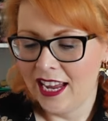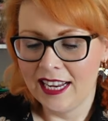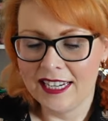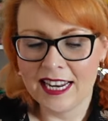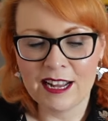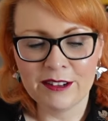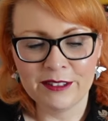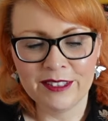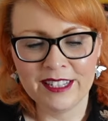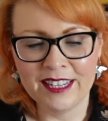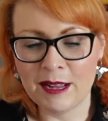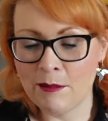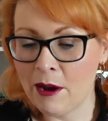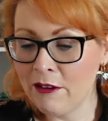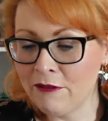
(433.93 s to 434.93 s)
Now,
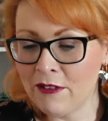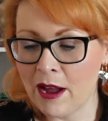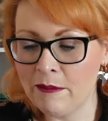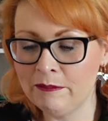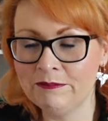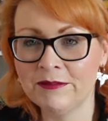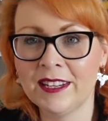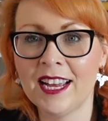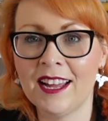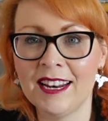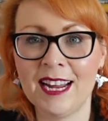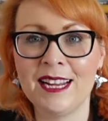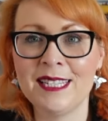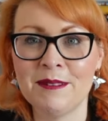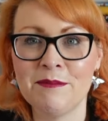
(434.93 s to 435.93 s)
apart from
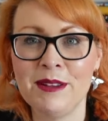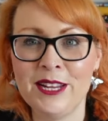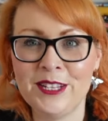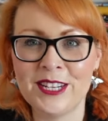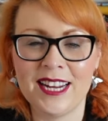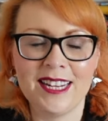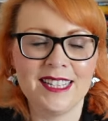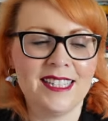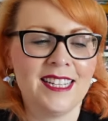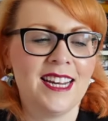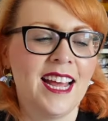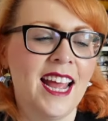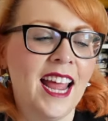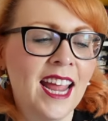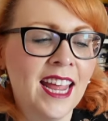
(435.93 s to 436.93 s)
cutting out some PJs
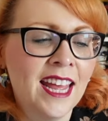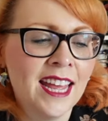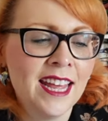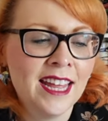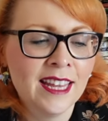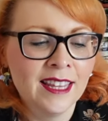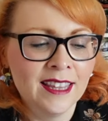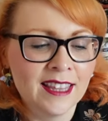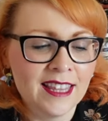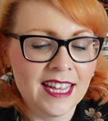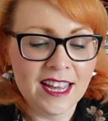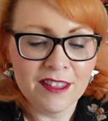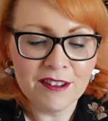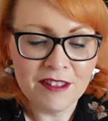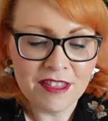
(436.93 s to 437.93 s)
today,
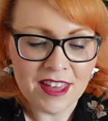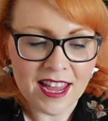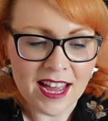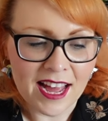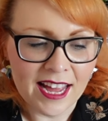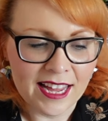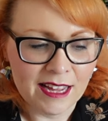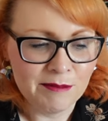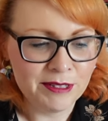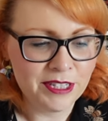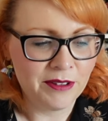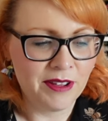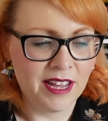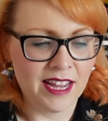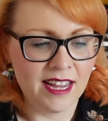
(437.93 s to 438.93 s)
the other thing I am
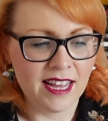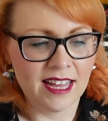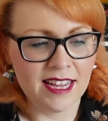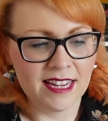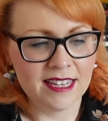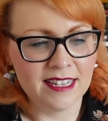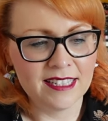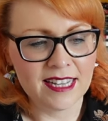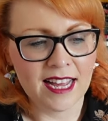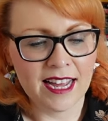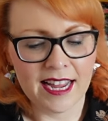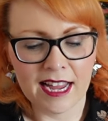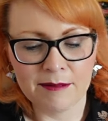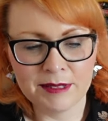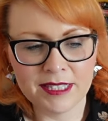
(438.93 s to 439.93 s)
doing is I
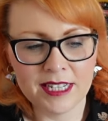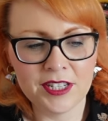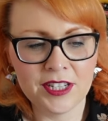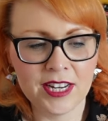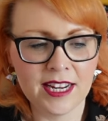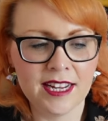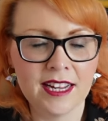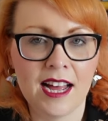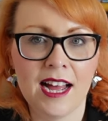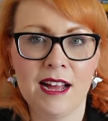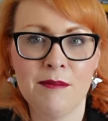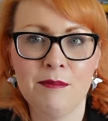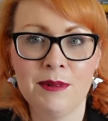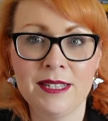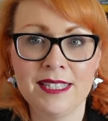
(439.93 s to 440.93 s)
am stitching
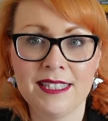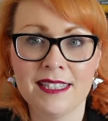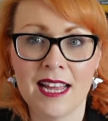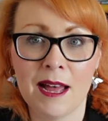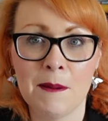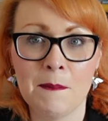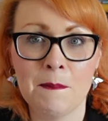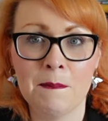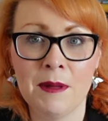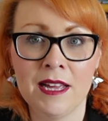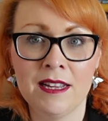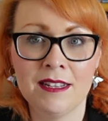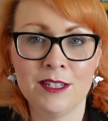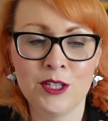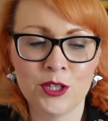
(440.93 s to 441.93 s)
up some
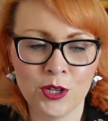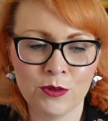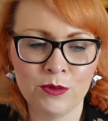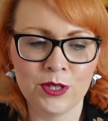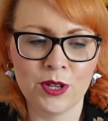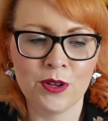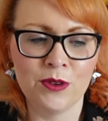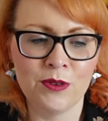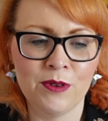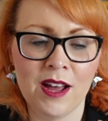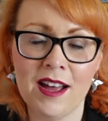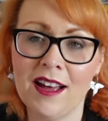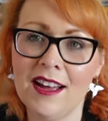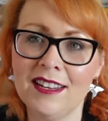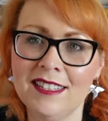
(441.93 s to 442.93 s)
Sozo
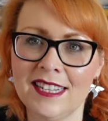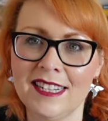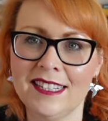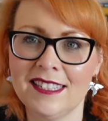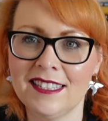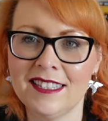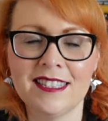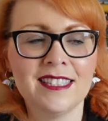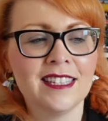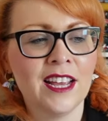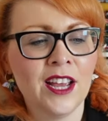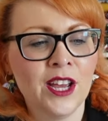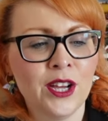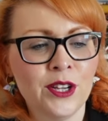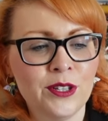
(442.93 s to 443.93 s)
undies.
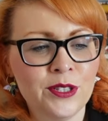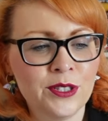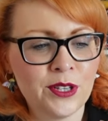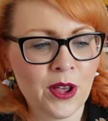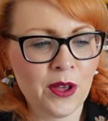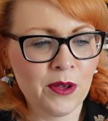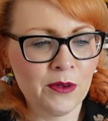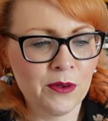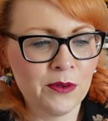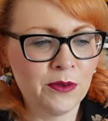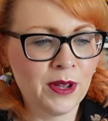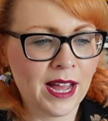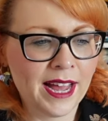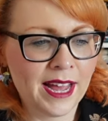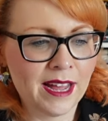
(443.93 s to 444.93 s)
So